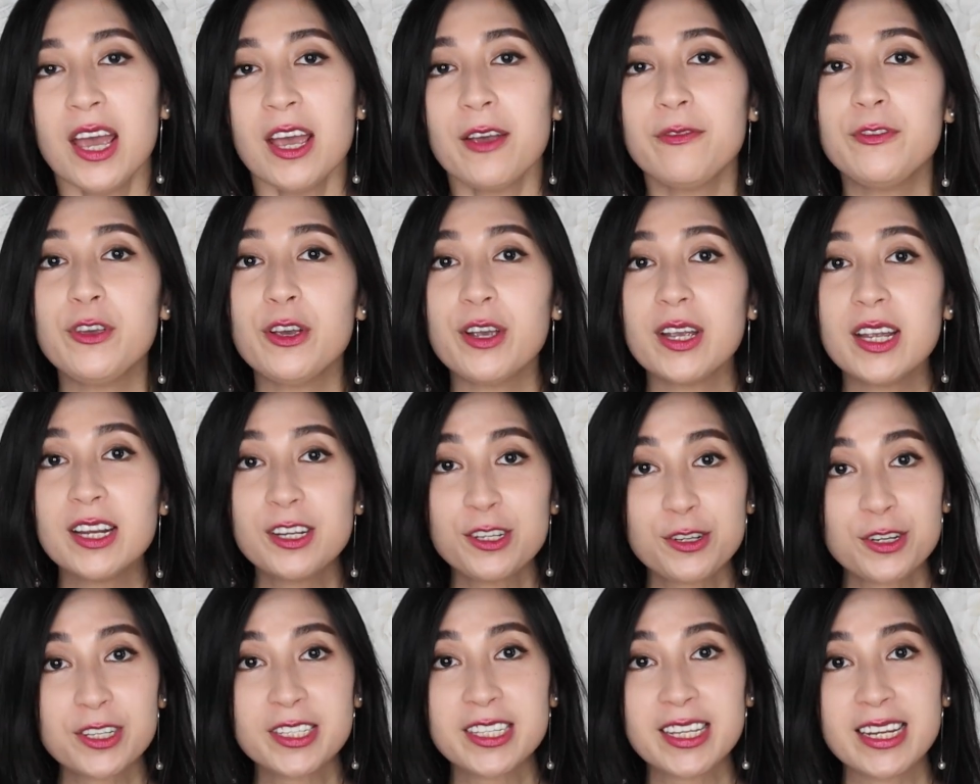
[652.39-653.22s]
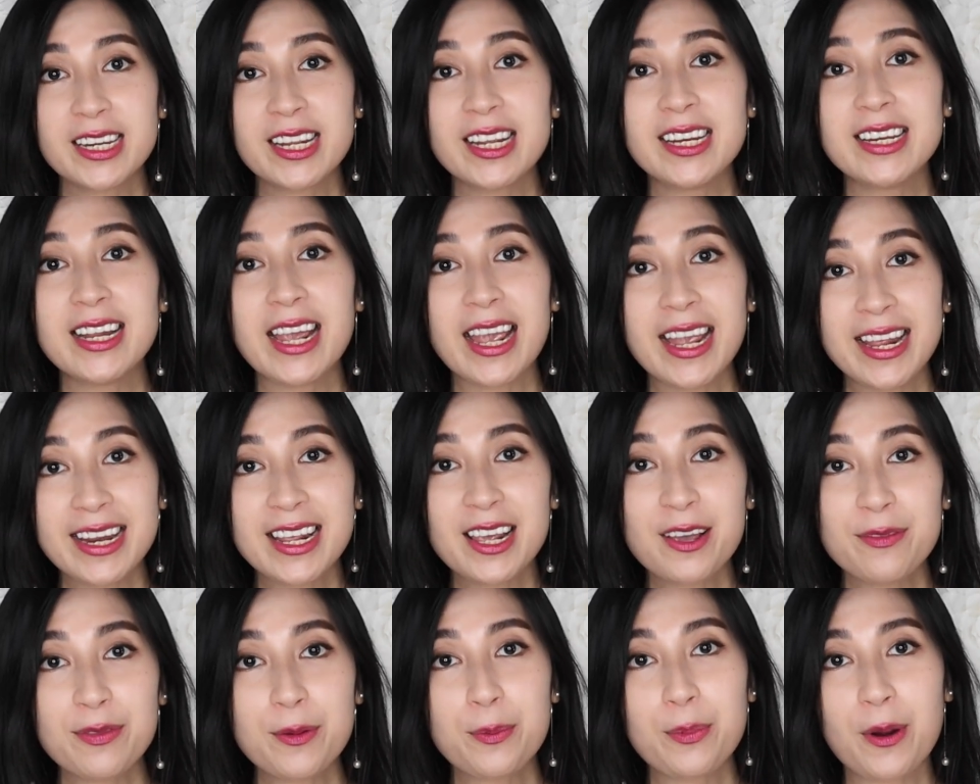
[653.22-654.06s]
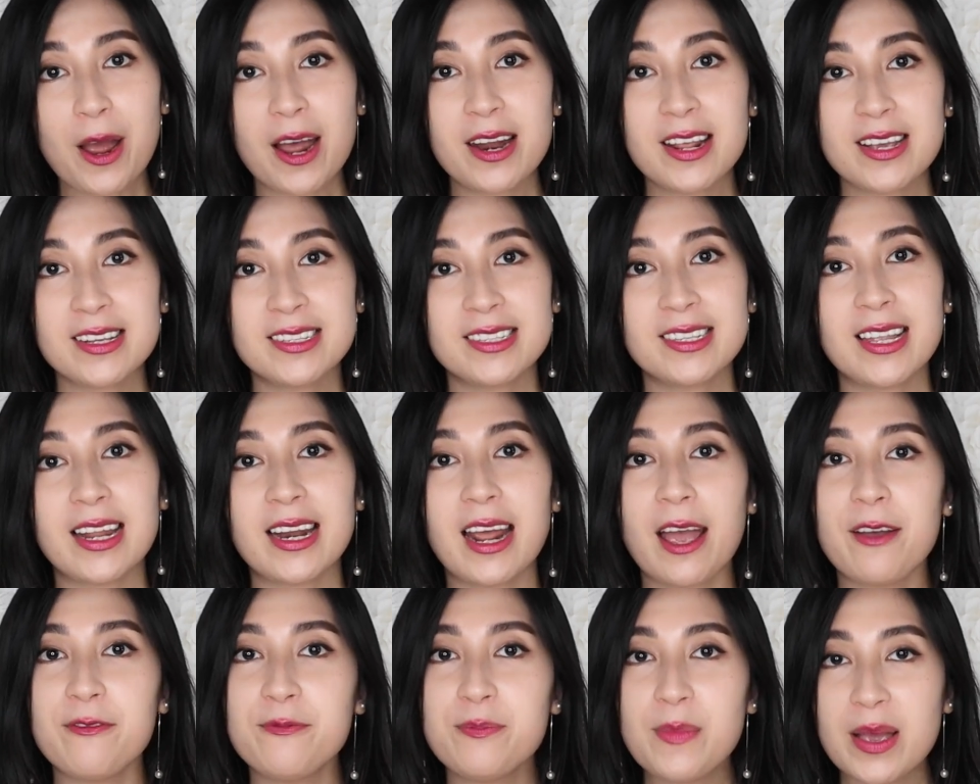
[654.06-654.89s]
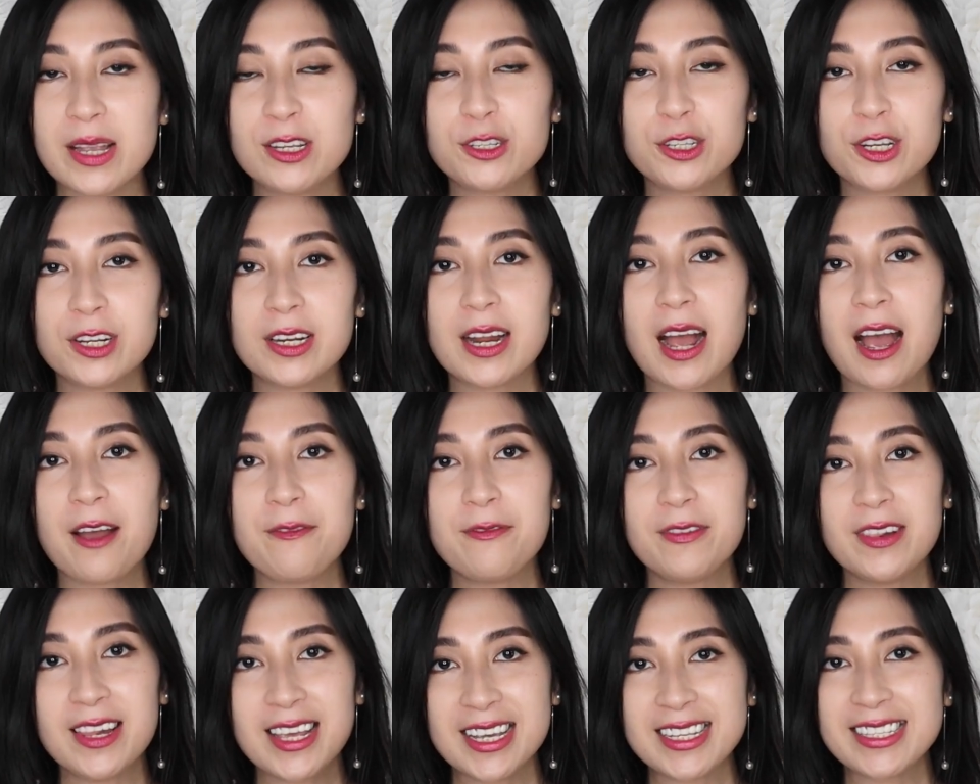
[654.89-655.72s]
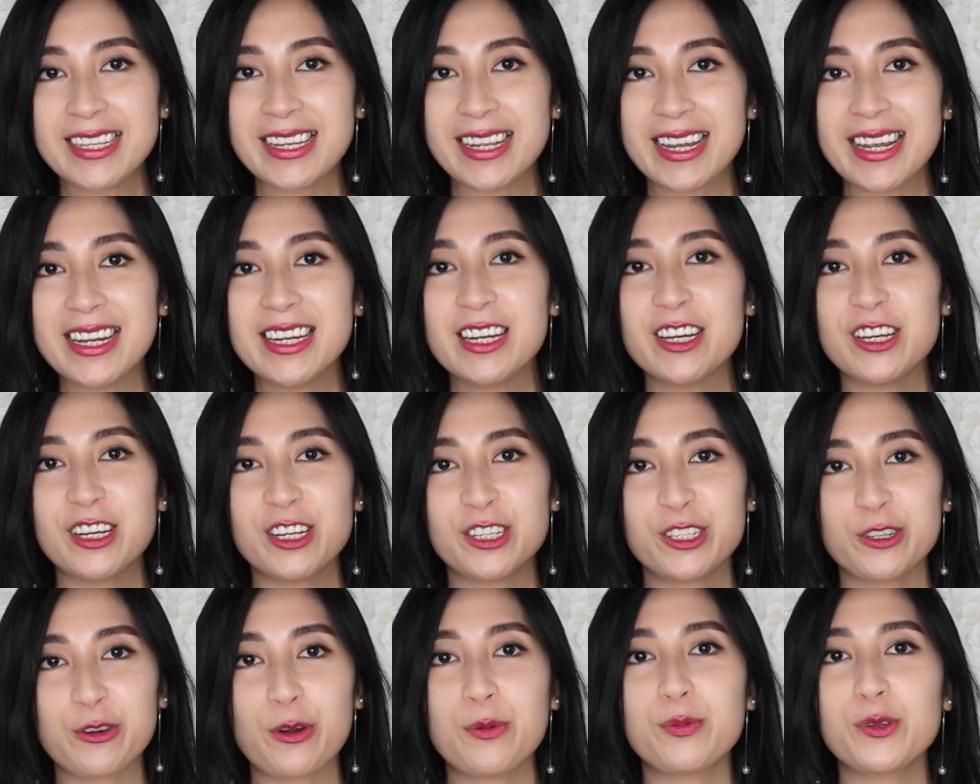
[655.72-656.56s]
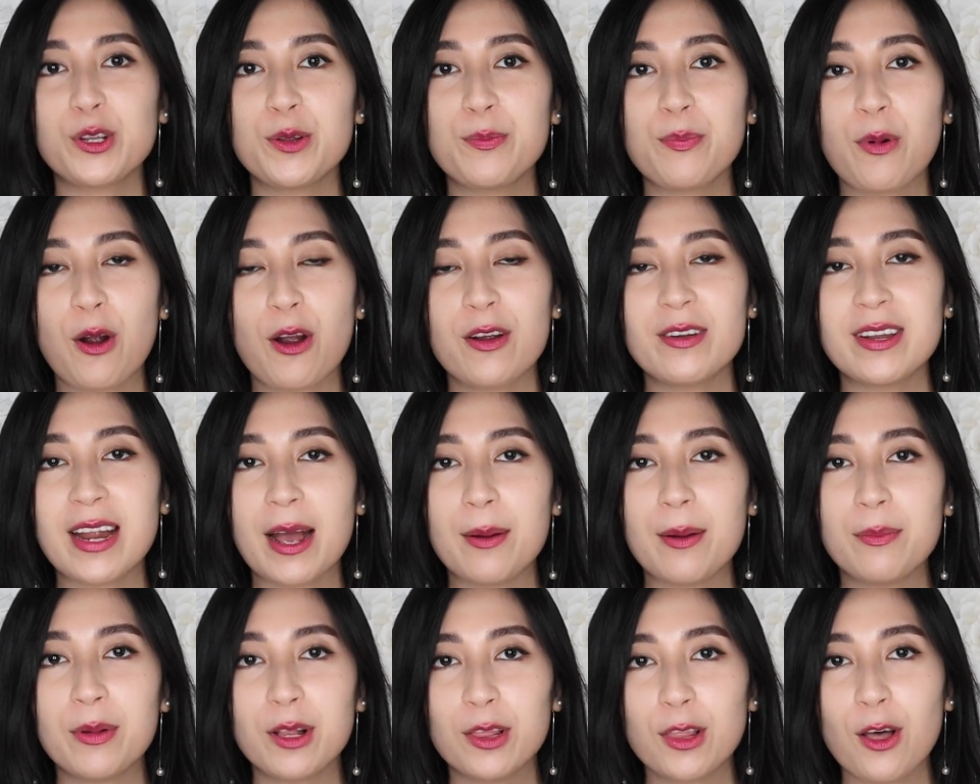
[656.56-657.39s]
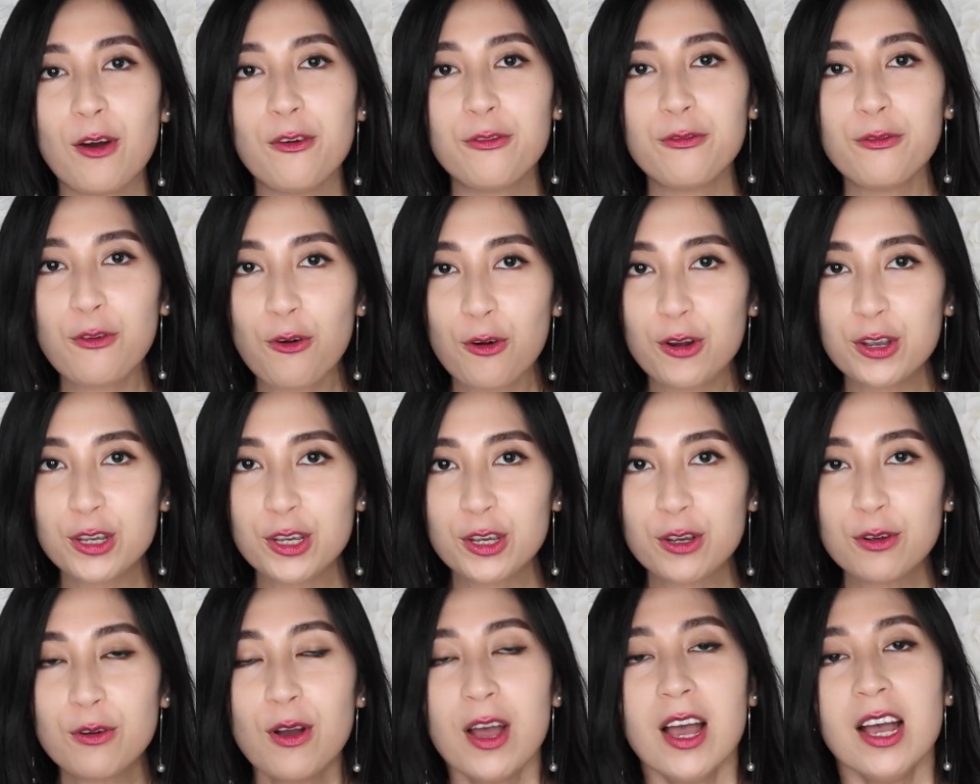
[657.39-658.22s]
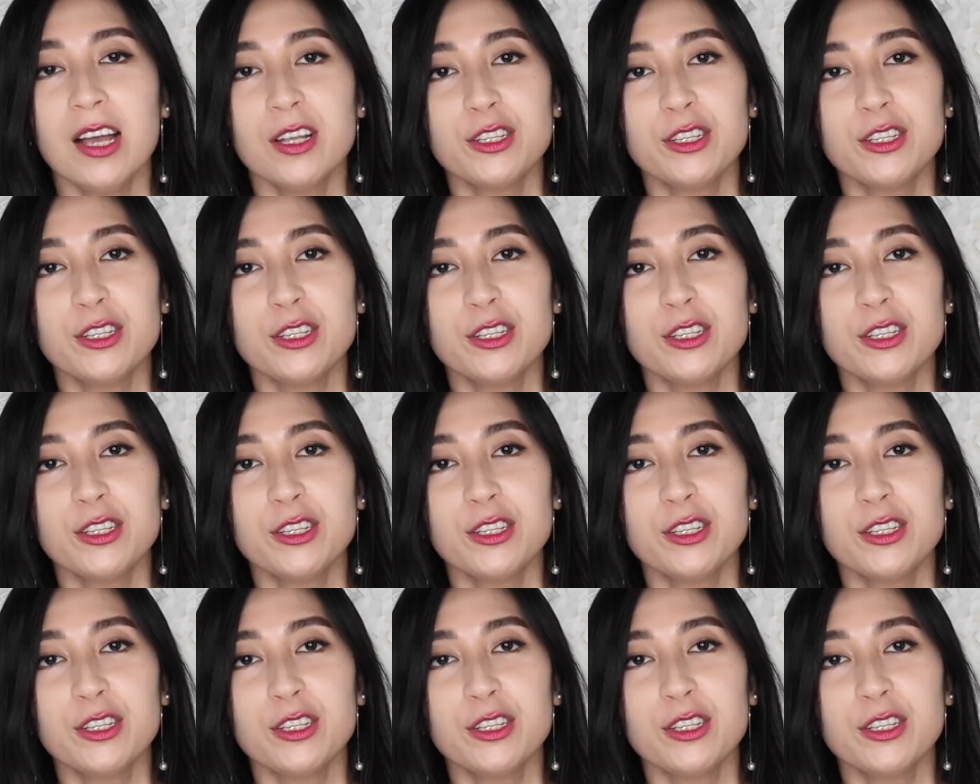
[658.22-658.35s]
If you're interested in any of the products that I've mentioned, I've linked it in the description bar down below for you.